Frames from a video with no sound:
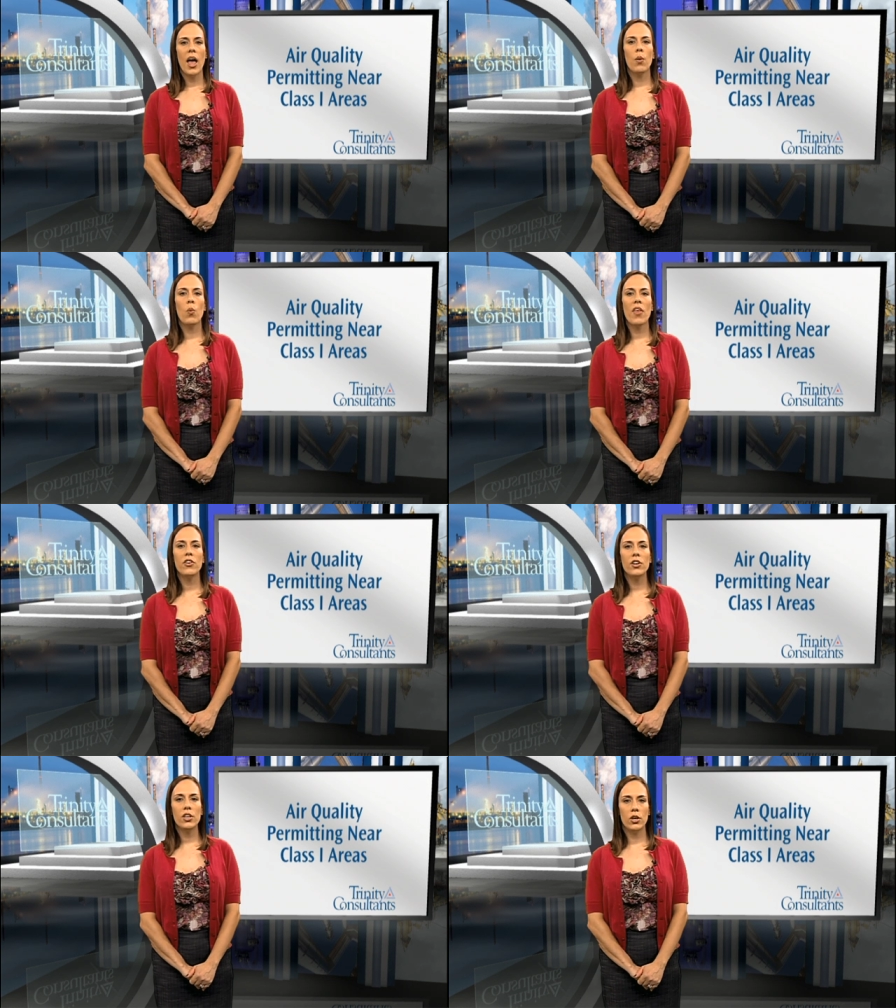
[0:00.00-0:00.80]
and
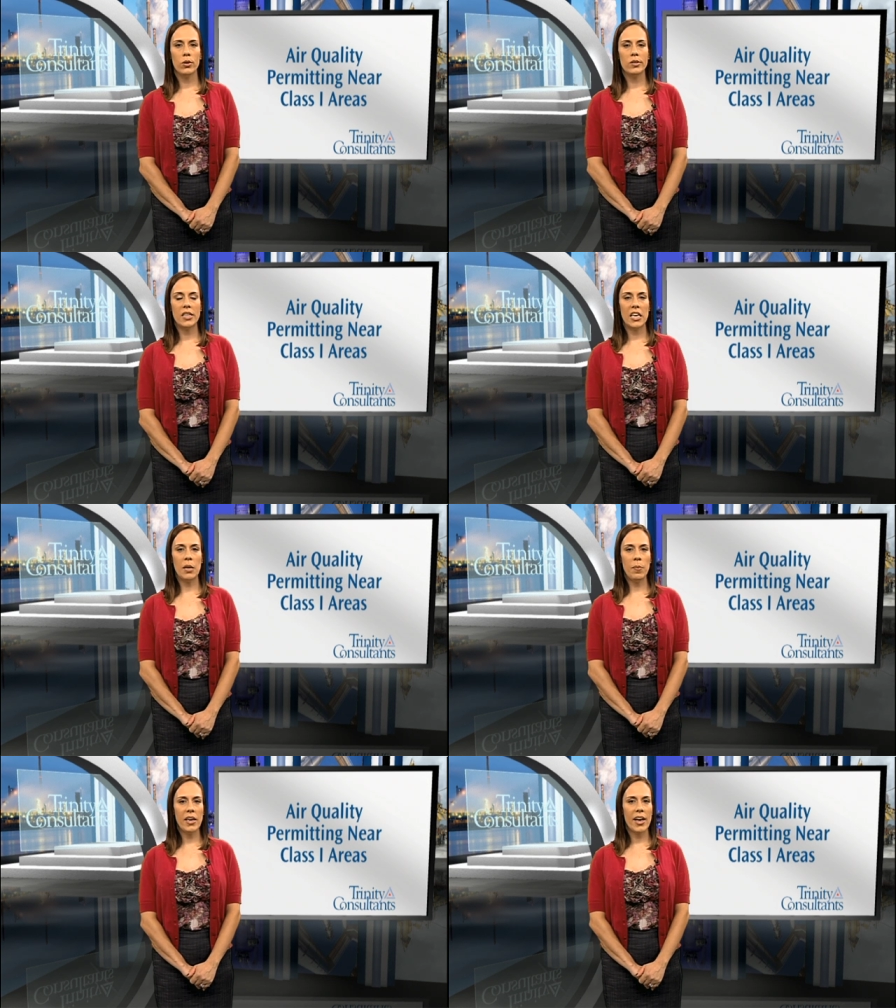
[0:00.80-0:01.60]
whether to use the
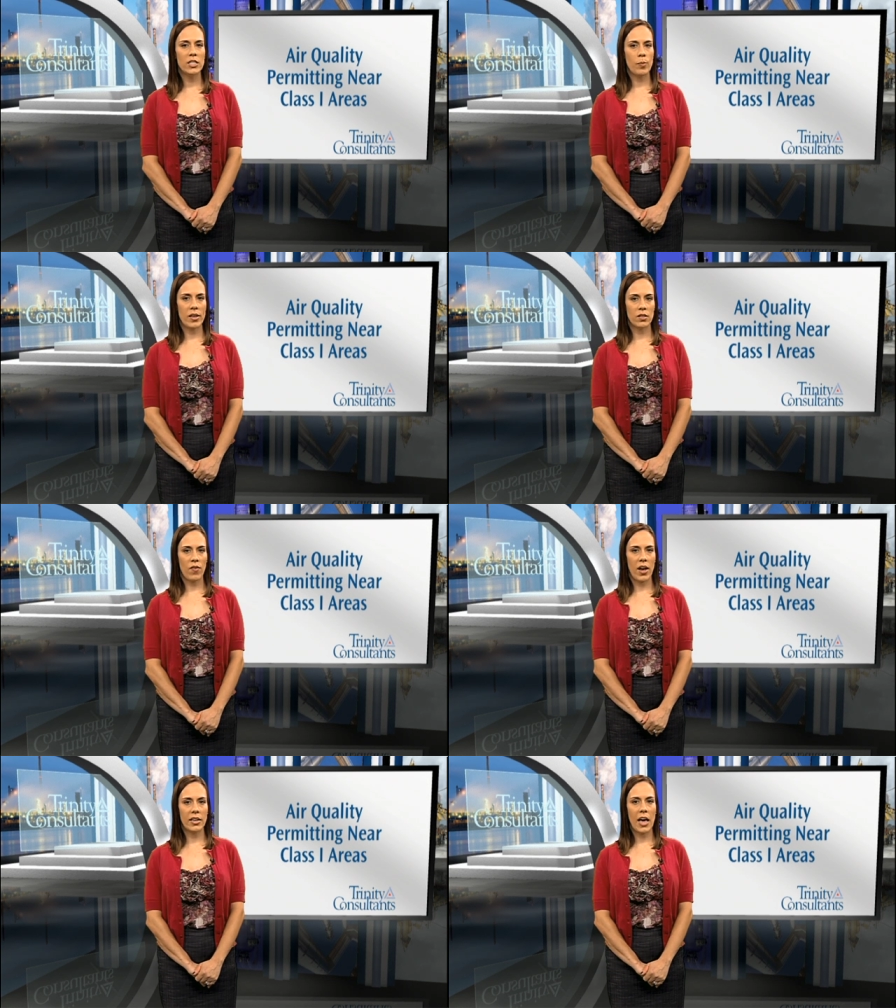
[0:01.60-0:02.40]
E P
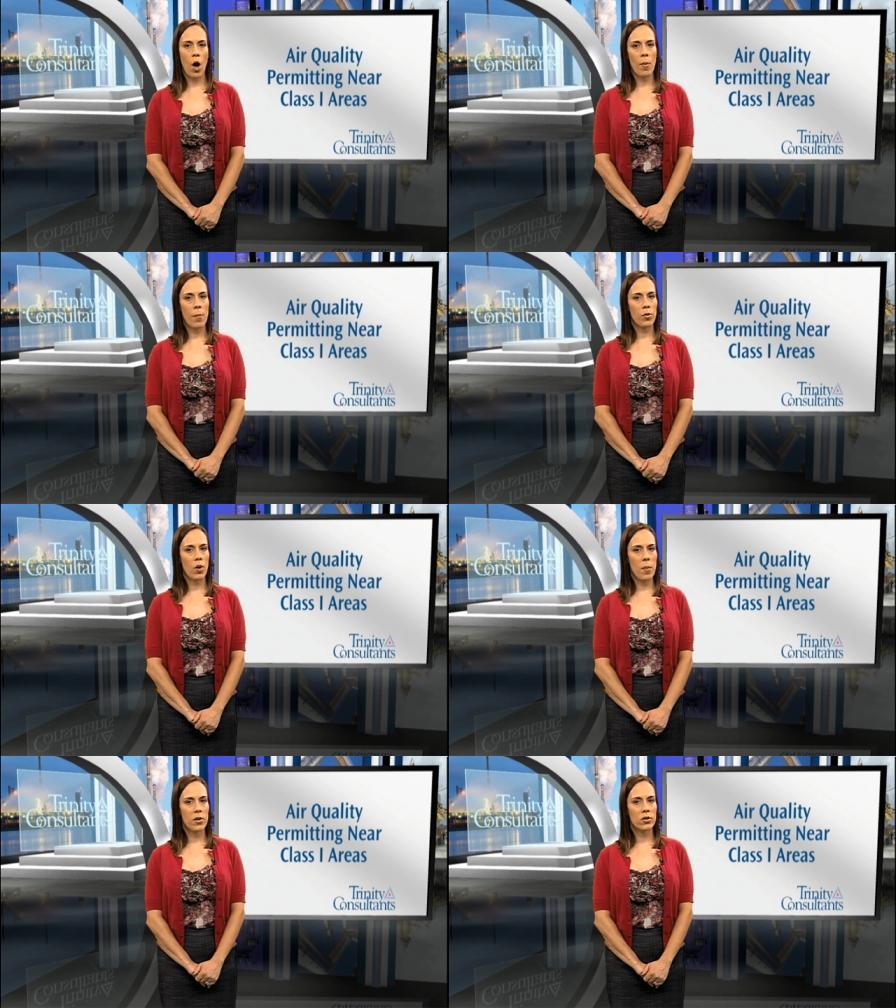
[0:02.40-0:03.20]
A-specified CalMAP
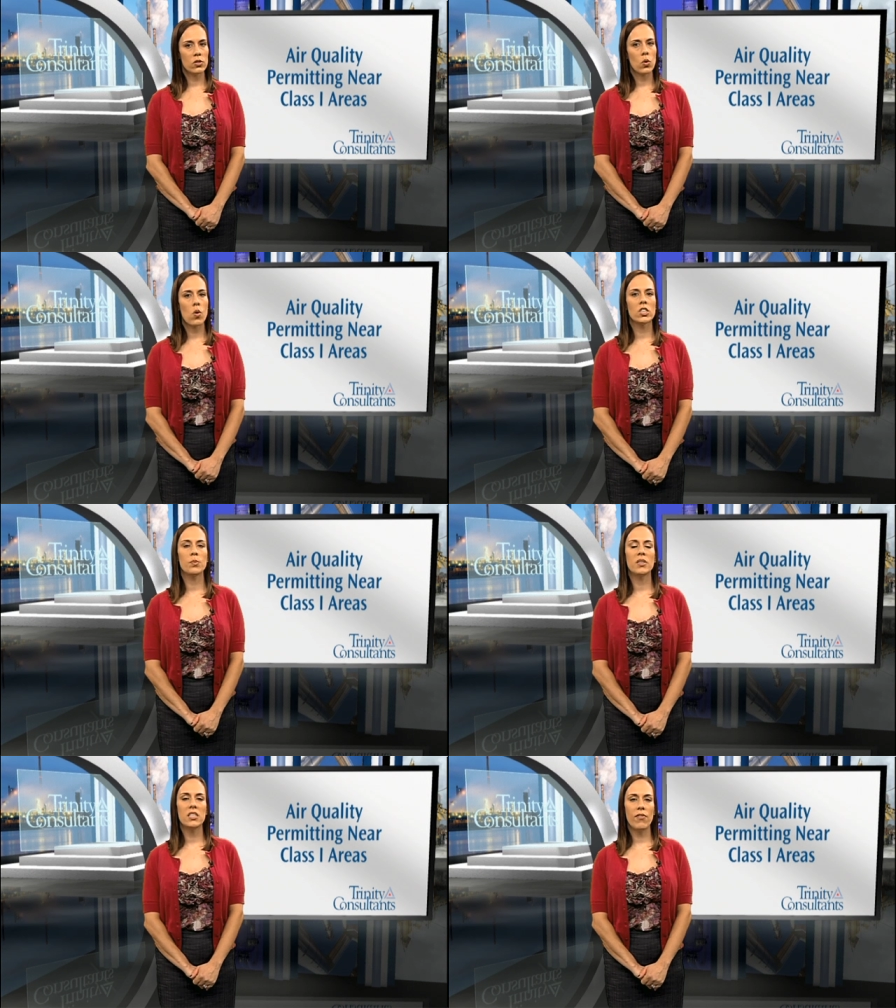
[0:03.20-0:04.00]
parameters or
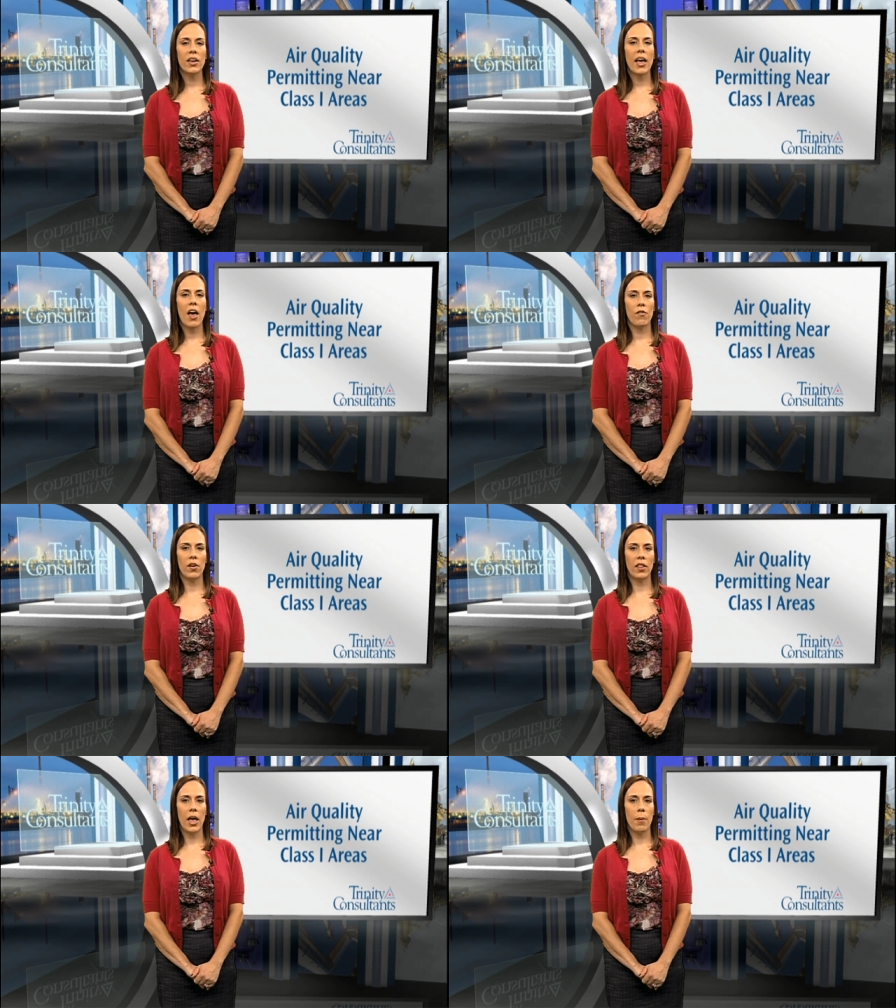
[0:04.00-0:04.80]
specific F
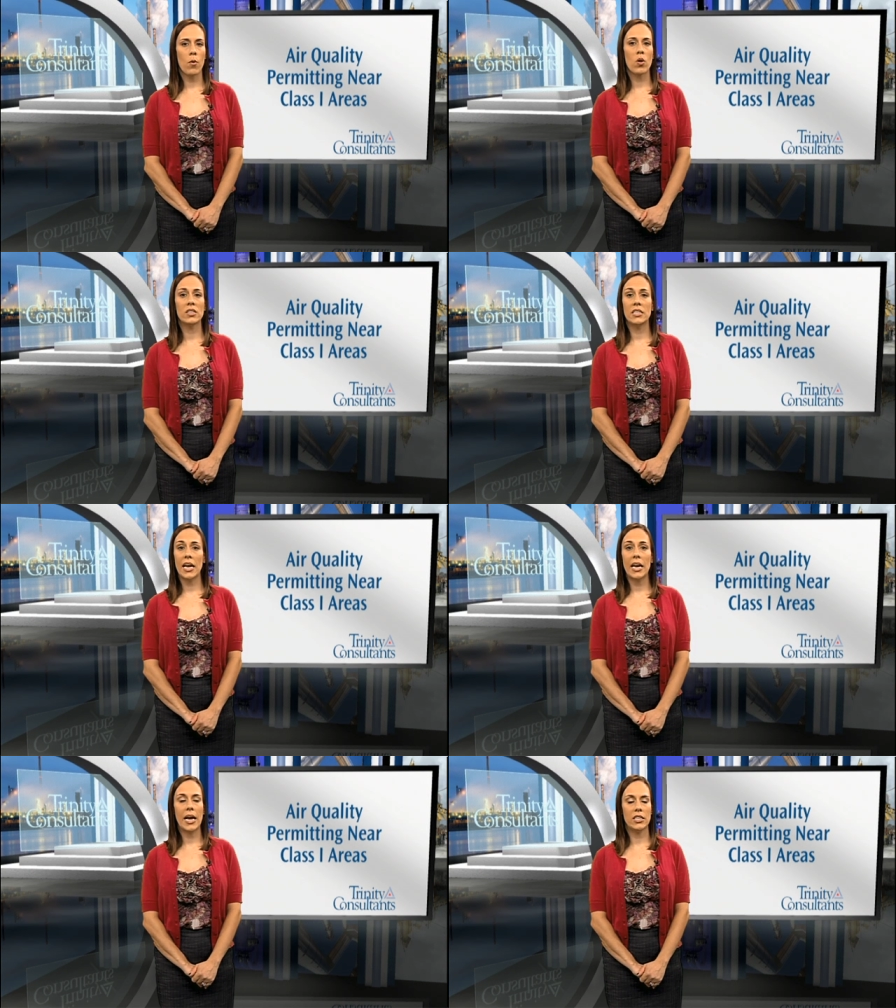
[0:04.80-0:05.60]
L M or
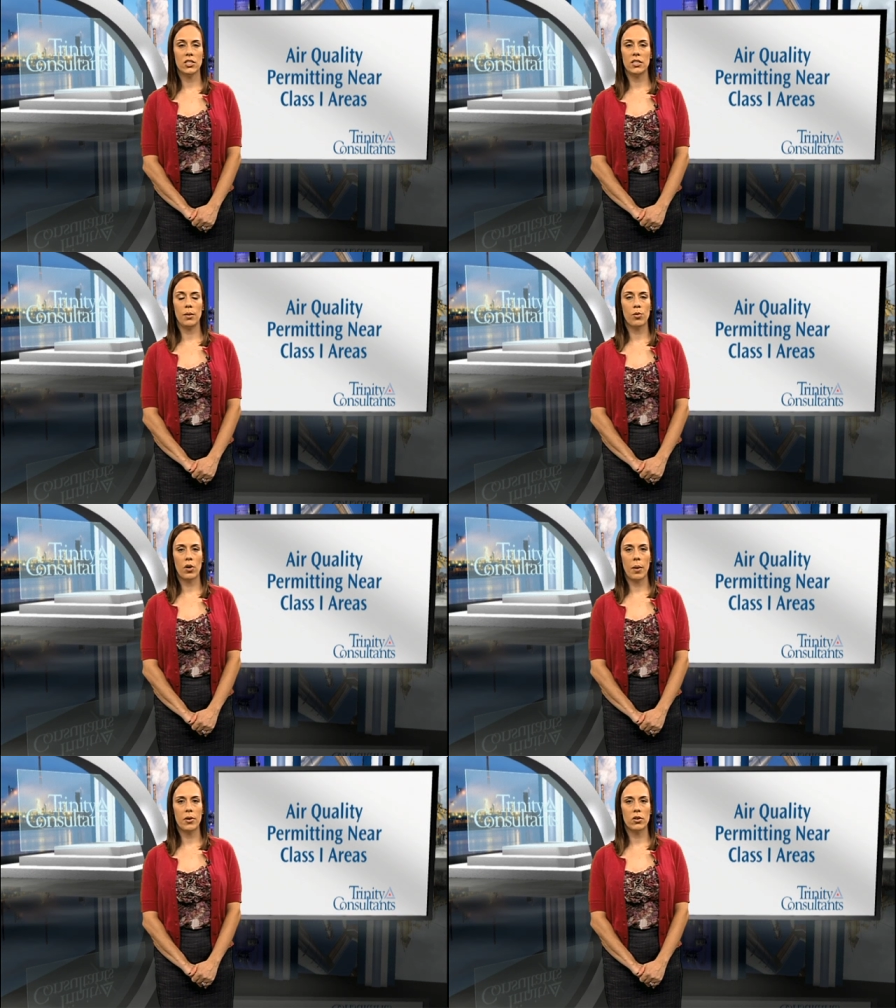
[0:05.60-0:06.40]
state agency
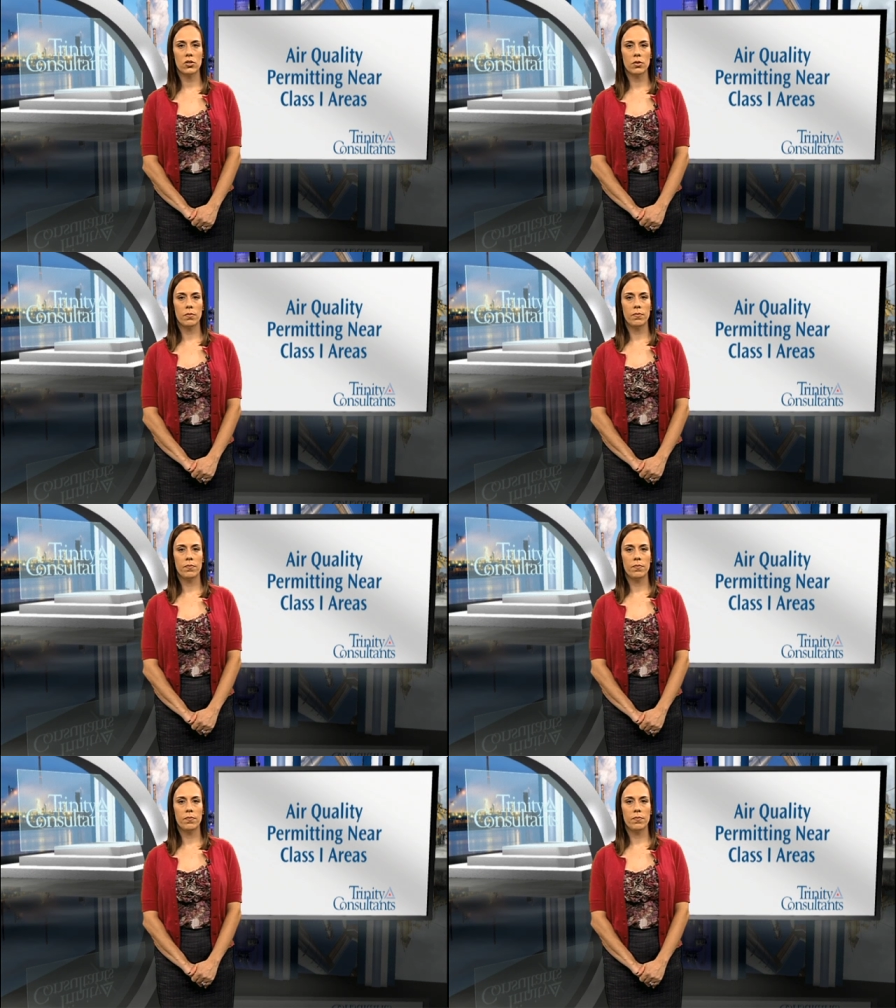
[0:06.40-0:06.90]
parameters.